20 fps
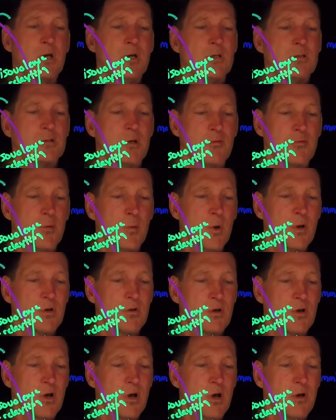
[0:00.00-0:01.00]
So if it went
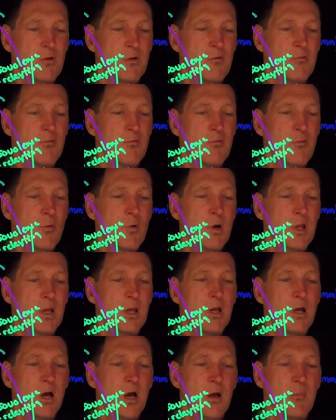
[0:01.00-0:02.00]
to
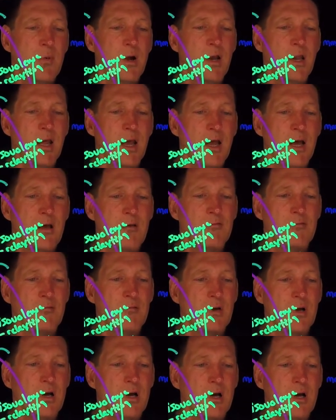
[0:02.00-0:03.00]
140, I might have
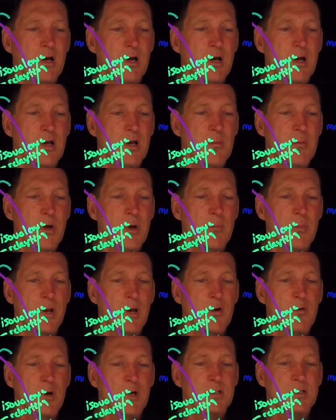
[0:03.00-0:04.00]
come up and
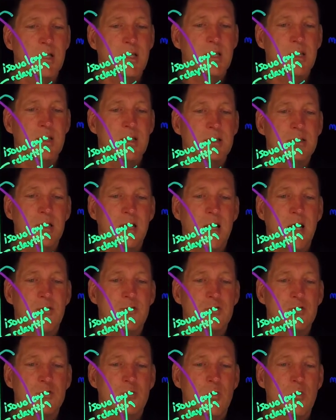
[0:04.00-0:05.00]
across like this and have
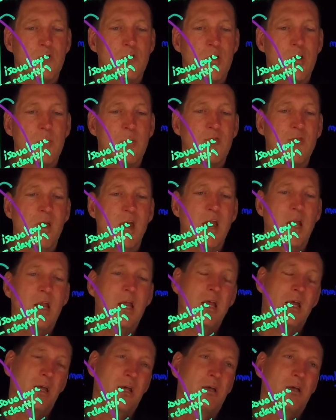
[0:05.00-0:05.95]
a stroke volume of 80.